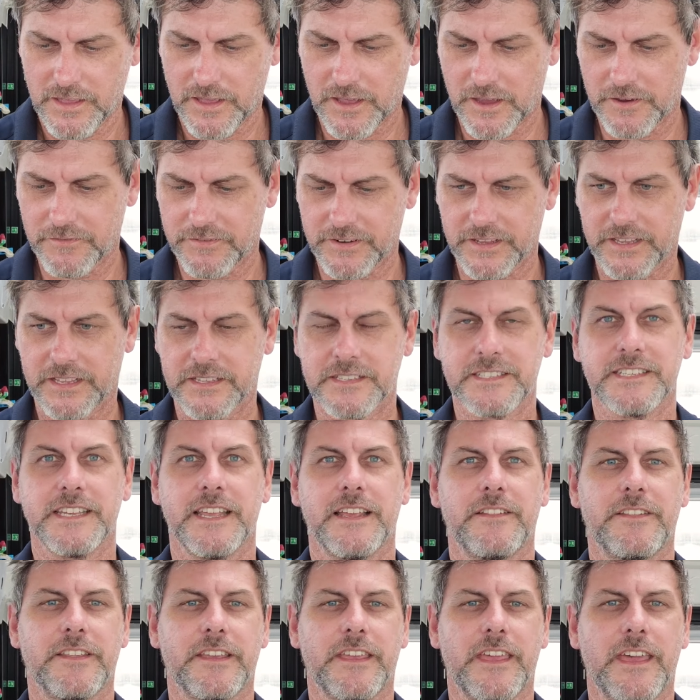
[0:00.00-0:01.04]
Hopefully you can see
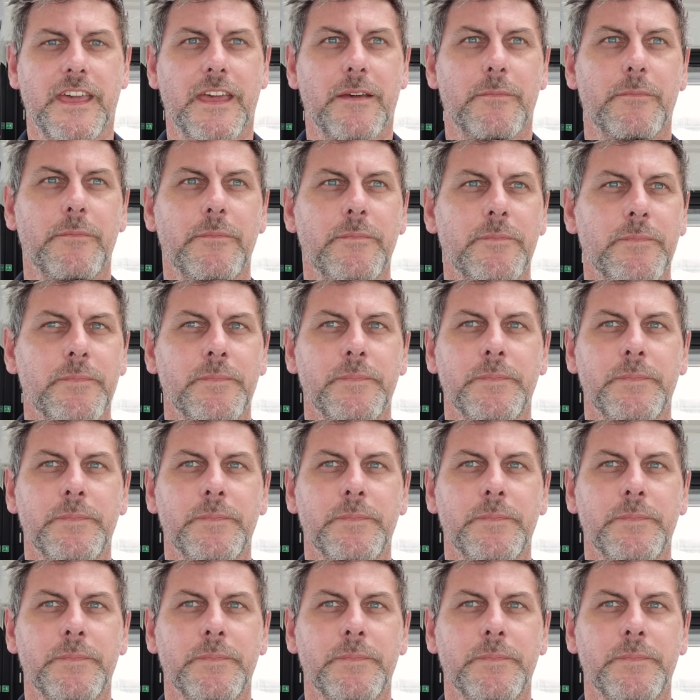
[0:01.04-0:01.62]
that in the cam.